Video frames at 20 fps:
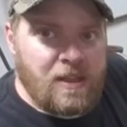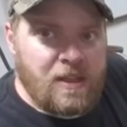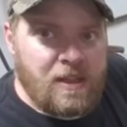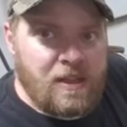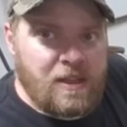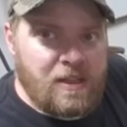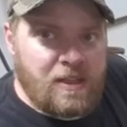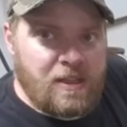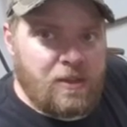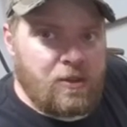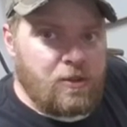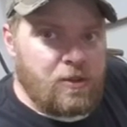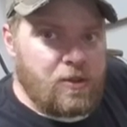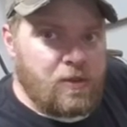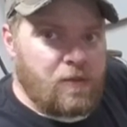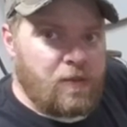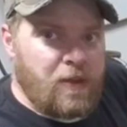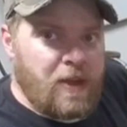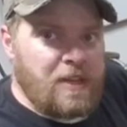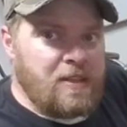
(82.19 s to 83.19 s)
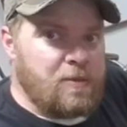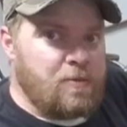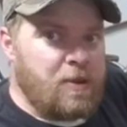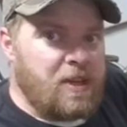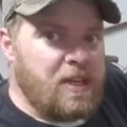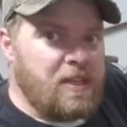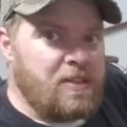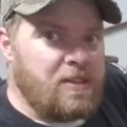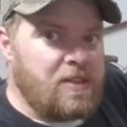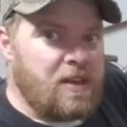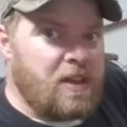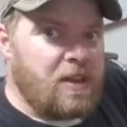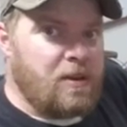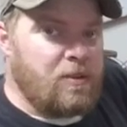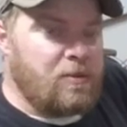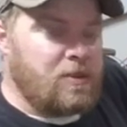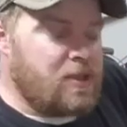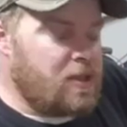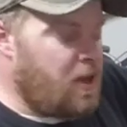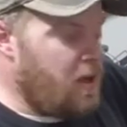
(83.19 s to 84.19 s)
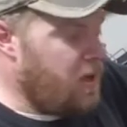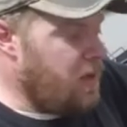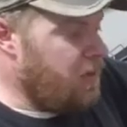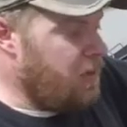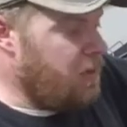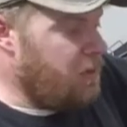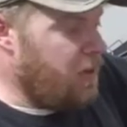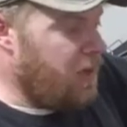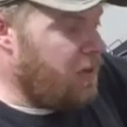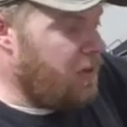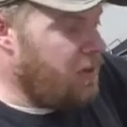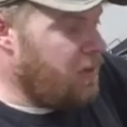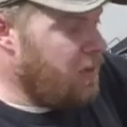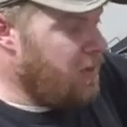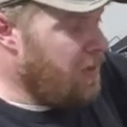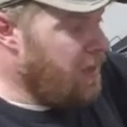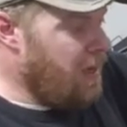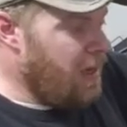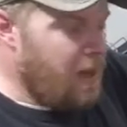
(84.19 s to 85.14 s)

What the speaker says: any of those face plates like I was talking about,